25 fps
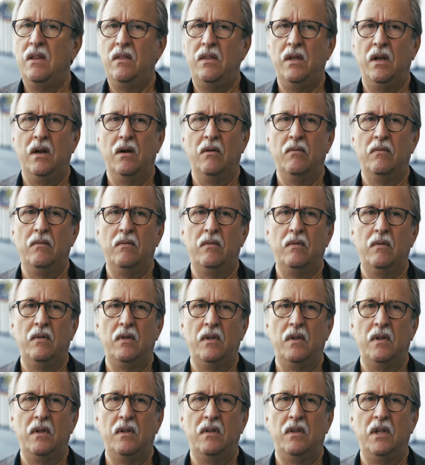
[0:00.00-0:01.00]

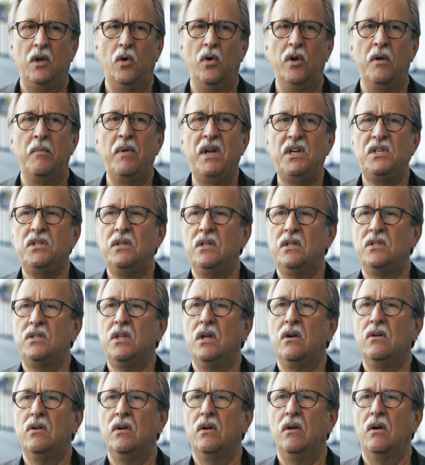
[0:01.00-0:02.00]
the automation that's
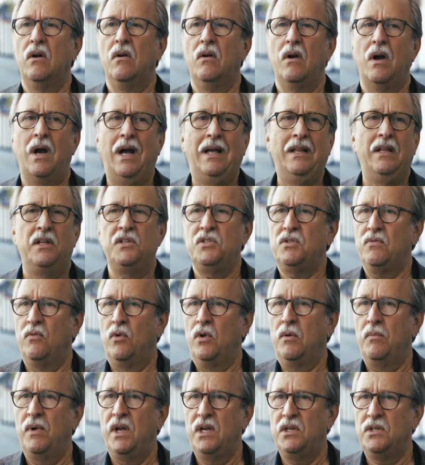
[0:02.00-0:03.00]
there are islands of
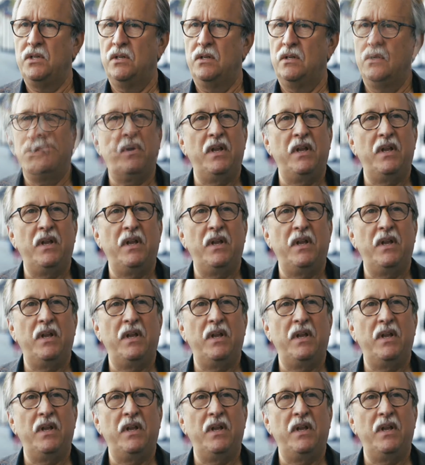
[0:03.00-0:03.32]
automation.